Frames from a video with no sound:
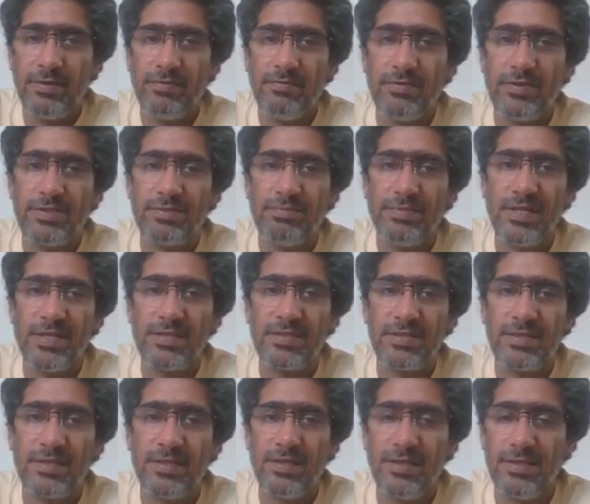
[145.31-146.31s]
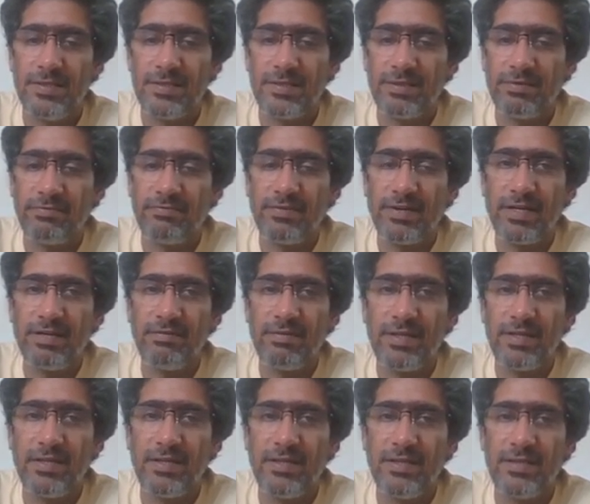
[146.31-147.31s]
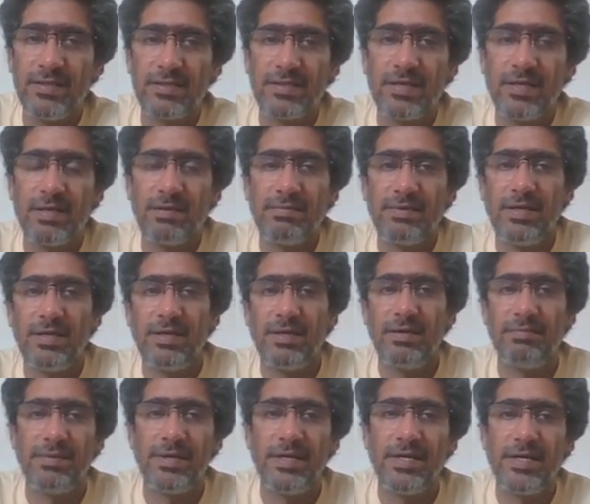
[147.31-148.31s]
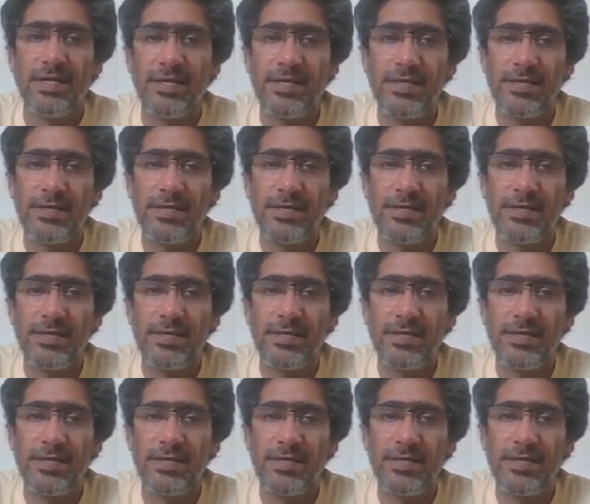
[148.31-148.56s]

which makes this a 5 and this can be eliminated.